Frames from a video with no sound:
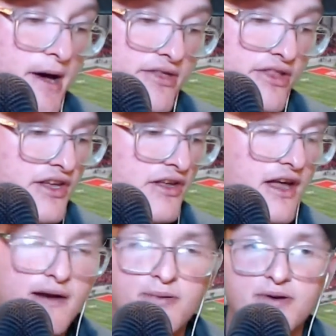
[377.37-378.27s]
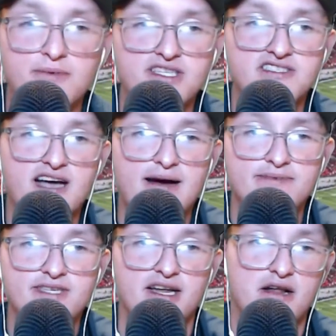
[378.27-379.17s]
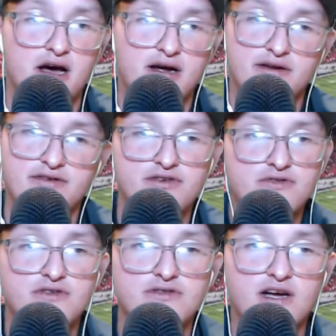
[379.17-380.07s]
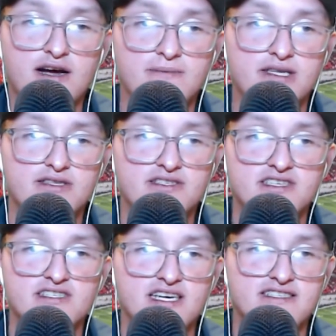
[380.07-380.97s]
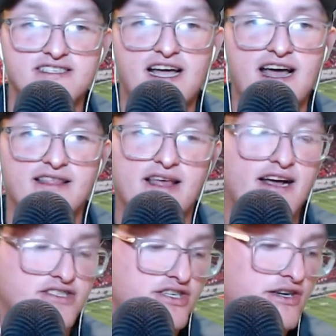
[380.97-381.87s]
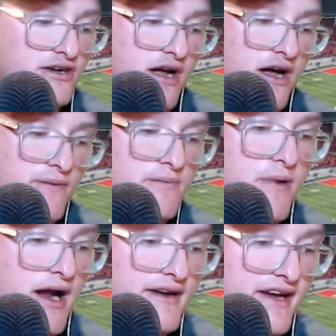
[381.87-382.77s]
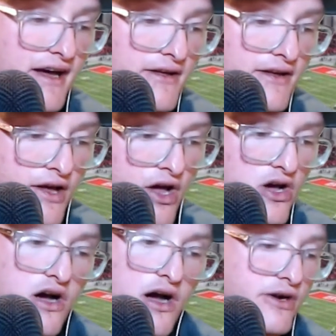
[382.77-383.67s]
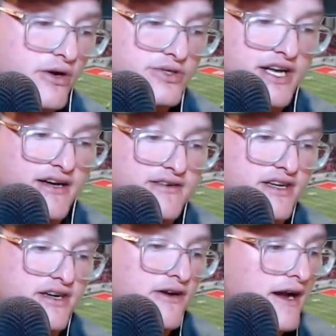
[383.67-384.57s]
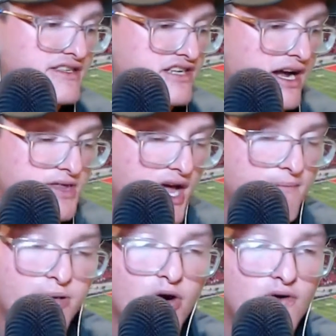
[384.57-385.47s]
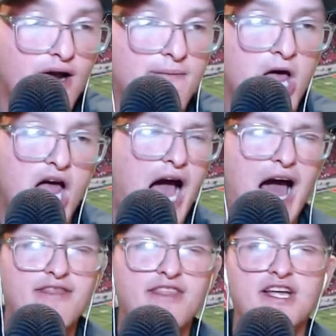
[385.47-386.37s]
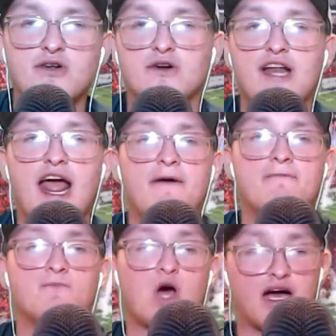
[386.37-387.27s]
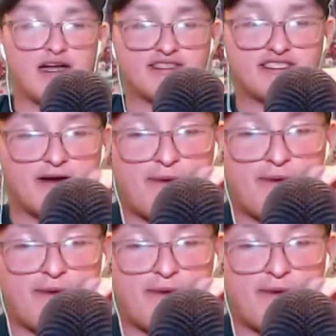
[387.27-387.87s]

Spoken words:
I think you got to put them in the top 10. You talk about the success they had last year with Brian Kelly. Coach Kelly's done a great job at that program. I think Notre Dame, in some